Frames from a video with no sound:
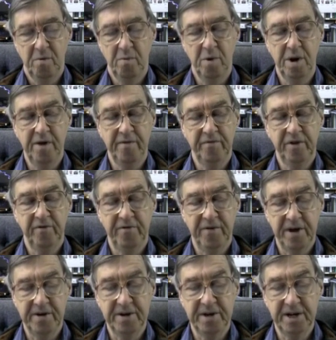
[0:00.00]
What if the
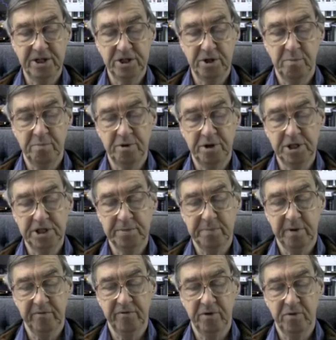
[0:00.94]
foundation
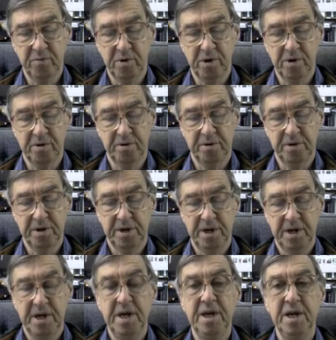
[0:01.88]
principle of the world
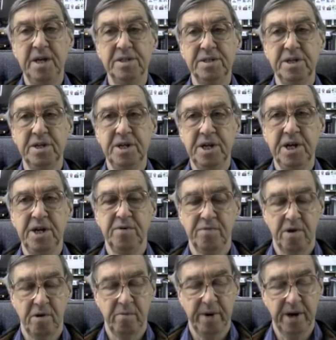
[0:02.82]
is indeed
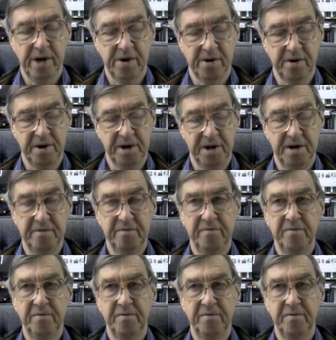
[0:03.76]
what we call love?